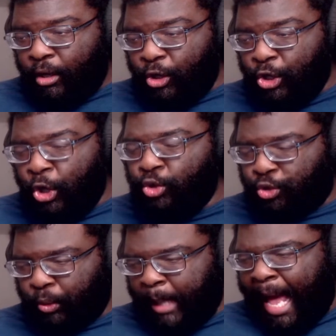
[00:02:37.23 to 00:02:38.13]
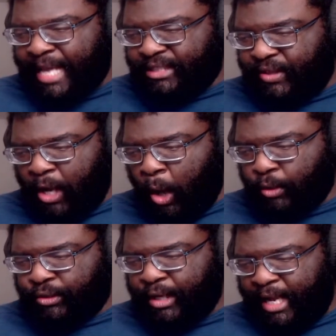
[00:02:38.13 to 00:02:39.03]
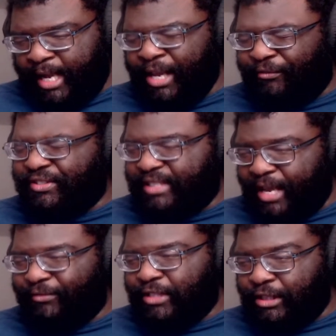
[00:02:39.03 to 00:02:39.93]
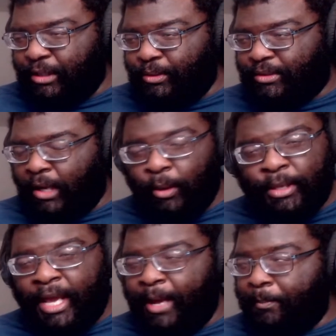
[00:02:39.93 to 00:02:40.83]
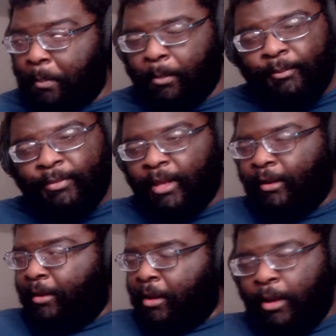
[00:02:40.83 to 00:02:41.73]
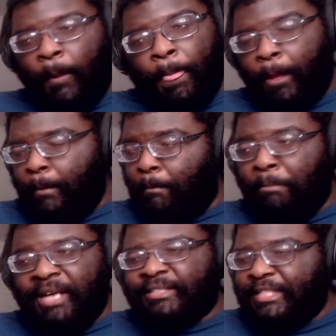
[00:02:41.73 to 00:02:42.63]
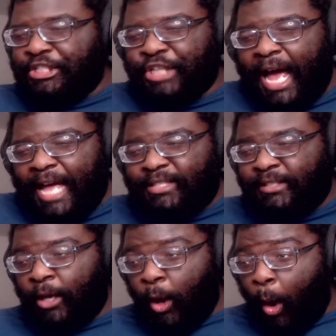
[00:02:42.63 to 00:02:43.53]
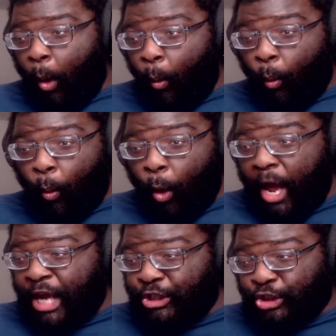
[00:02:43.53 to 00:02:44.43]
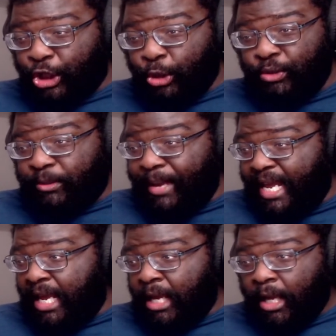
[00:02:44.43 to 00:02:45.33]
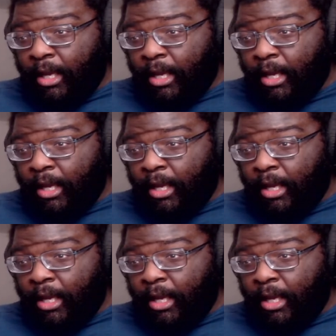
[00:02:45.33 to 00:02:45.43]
Neutralize the alternate, if safe to do so. Yep. Busting shots. Excuse me?